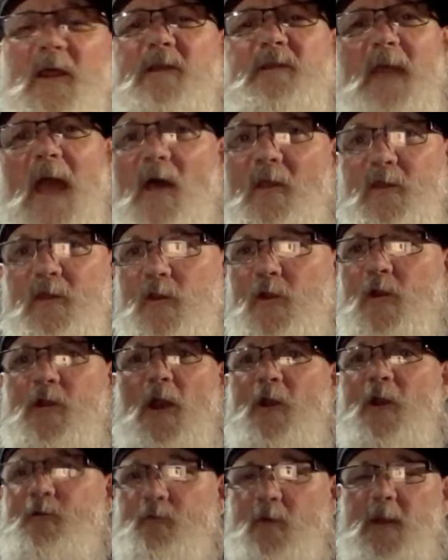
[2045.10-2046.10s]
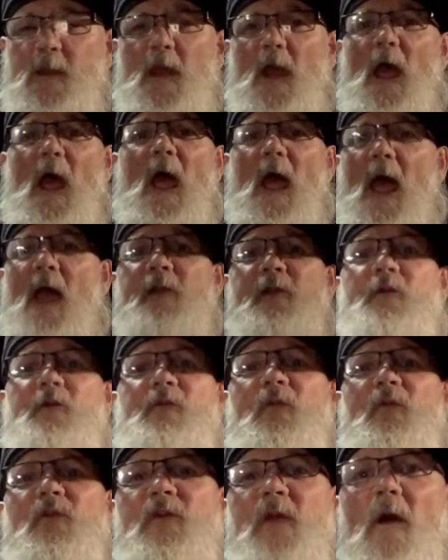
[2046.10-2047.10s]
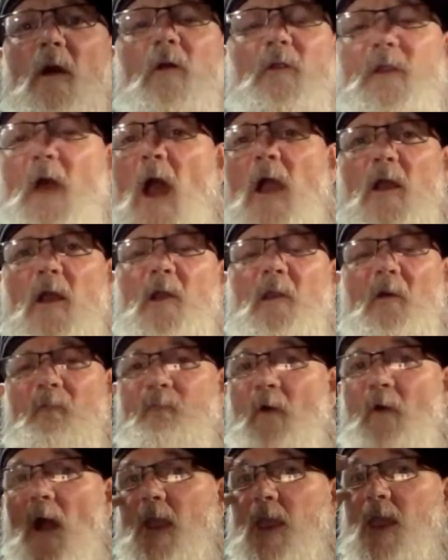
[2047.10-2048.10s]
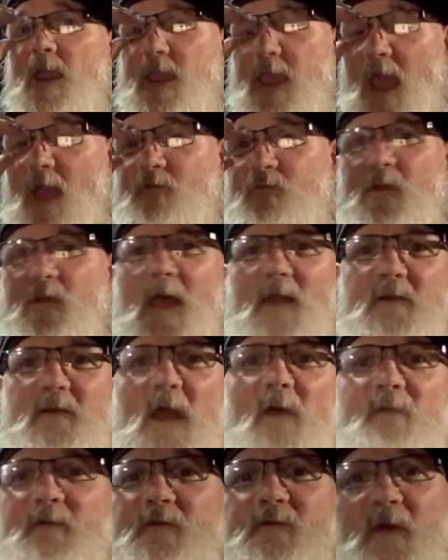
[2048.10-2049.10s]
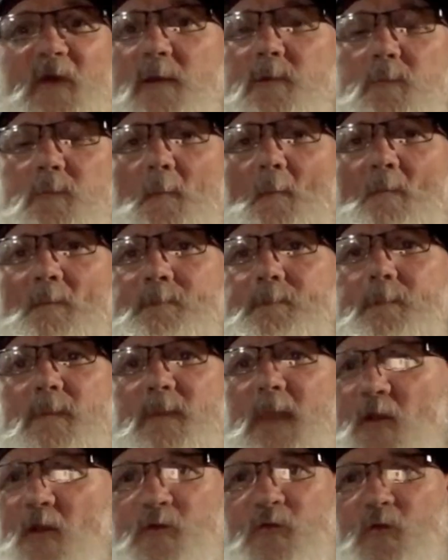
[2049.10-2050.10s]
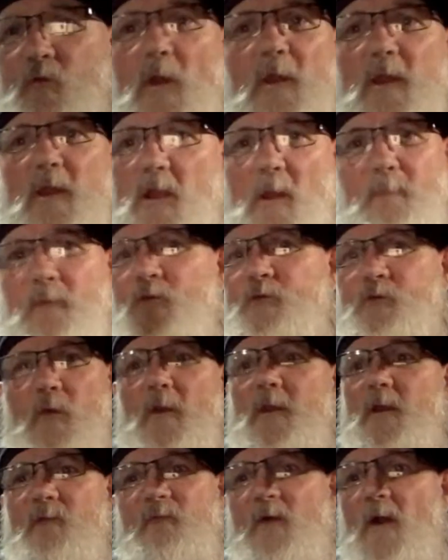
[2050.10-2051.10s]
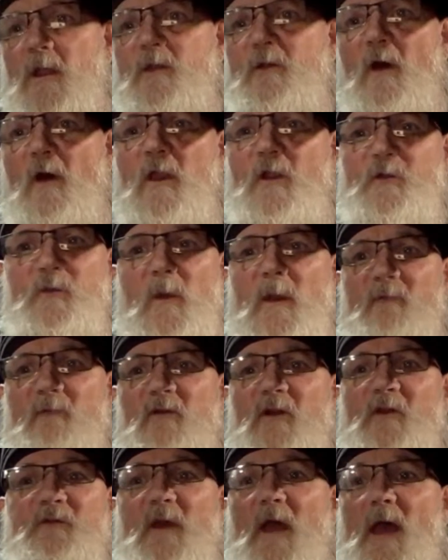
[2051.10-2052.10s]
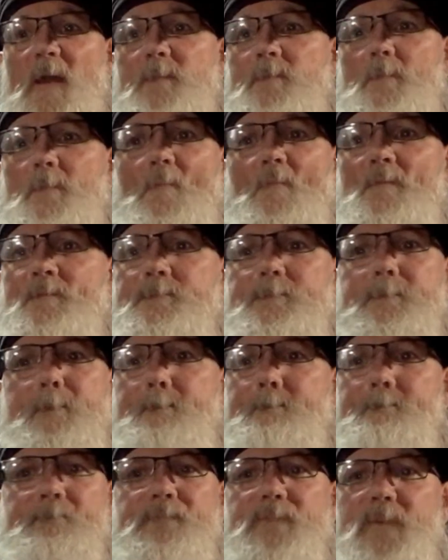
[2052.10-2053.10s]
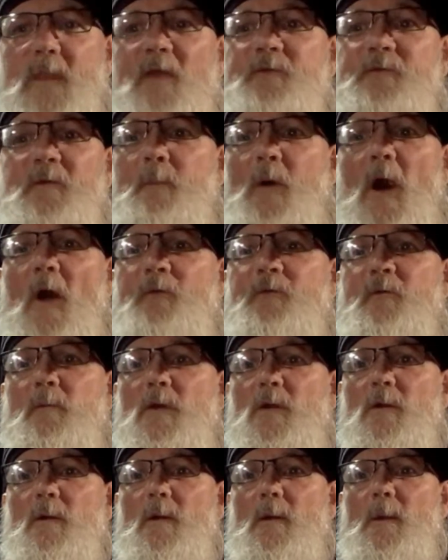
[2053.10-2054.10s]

death in your country, and you're still not going to fucking catch that deficit. That couple trillion fucking dollars, whatever it's at. It's impossible.